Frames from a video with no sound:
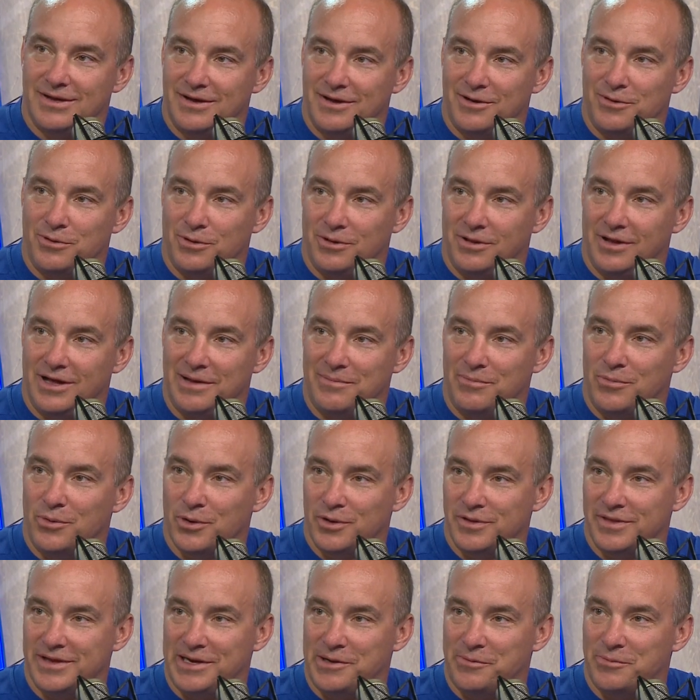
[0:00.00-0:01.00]
a whole lot
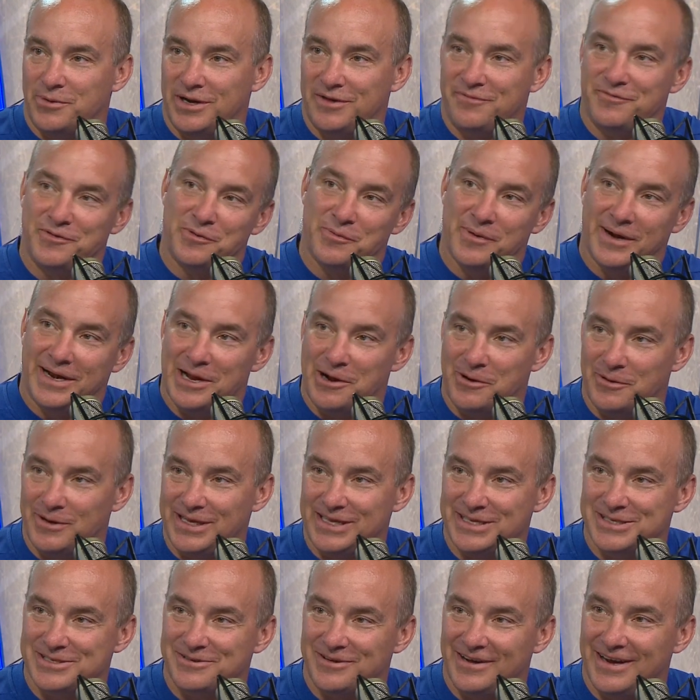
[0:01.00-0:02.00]
more than he would if he went out
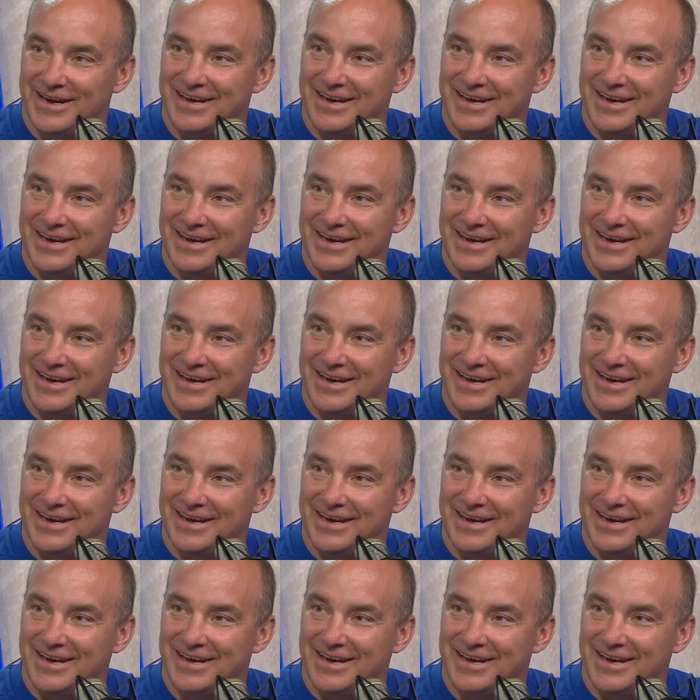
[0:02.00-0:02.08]
east, right?